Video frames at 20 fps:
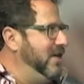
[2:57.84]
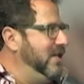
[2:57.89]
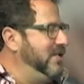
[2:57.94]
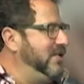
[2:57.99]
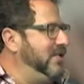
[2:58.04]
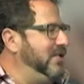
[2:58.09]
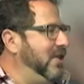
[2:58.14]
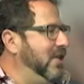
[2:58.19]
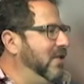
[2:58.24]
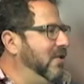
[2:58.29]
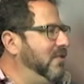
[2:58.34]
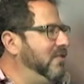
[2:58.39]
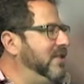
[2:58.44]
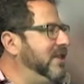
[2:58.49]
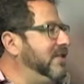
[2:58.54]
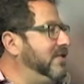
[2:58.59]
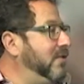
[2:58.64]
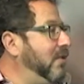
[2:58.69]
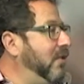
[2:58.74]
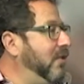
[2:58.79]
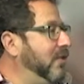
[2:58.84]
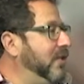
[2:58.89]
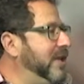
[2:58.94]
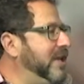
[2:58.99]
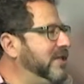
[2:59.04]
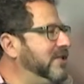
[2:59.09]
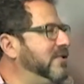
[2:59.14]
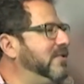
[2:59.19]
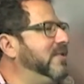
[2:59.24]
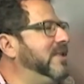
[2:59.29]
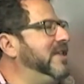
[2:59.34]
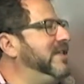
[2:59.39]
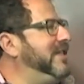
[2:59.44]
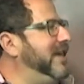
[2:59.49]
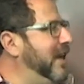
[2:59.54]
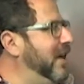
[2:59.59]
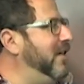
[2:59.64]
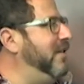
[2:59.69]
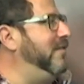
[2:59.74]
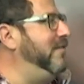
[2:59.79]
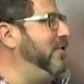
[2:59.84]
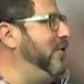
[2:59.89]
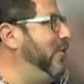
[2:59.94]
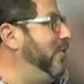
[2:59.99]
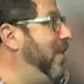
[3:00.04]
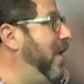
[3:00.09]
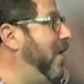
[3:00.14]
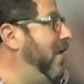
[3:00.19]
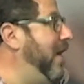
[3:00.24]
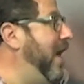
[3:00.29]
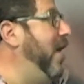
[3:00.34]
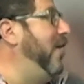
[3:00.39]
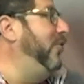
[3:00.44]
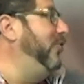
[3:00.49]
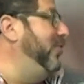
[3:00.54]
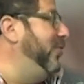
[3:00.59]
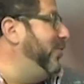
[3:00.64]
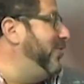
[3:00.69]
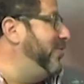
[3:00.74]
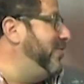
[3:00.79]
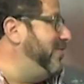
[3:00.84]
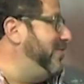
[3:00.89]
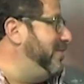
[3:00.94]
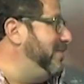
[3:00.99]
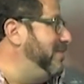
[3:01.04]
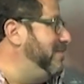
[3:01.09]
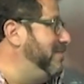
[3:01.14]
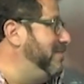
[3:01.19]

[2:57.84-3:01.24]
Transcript: So these oral histories interview our elders,